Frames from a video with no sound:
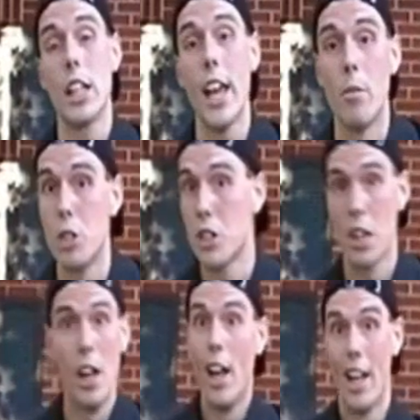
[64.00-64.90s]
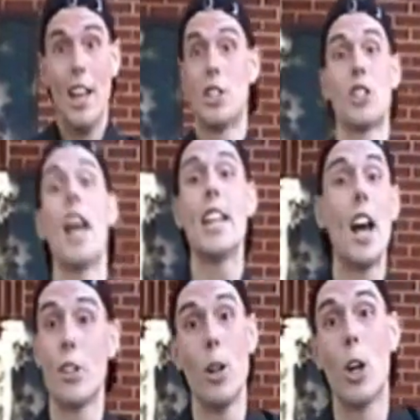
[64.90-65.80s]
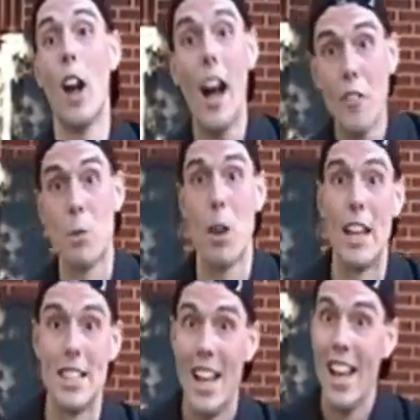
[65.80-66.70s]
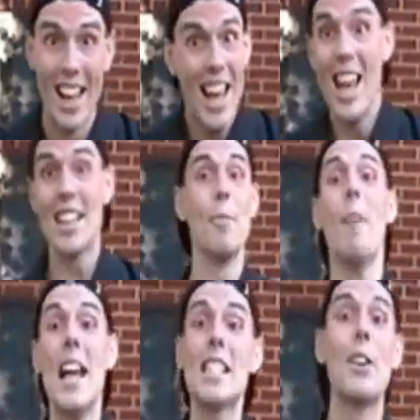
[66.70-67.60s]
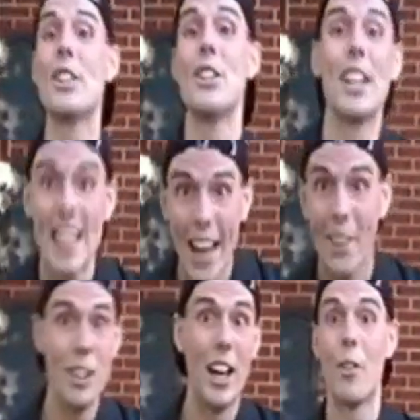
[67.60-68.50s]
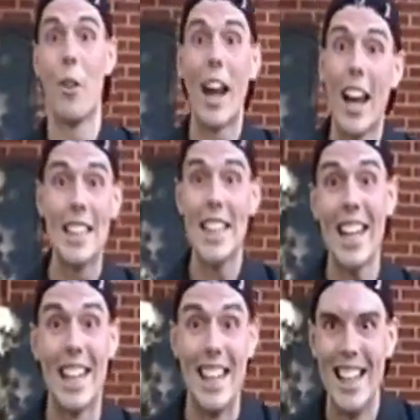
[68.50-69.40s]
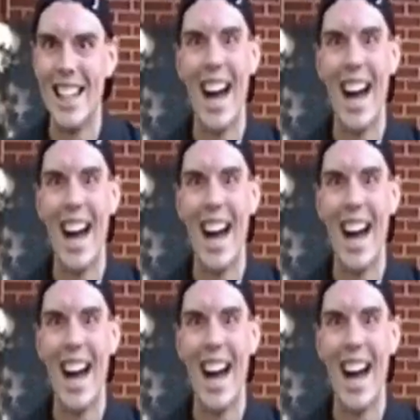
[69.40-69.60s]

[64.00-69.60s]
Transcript: know where to get them, just, just head down to your local office place. It's amazing what you can get when you have the right ID.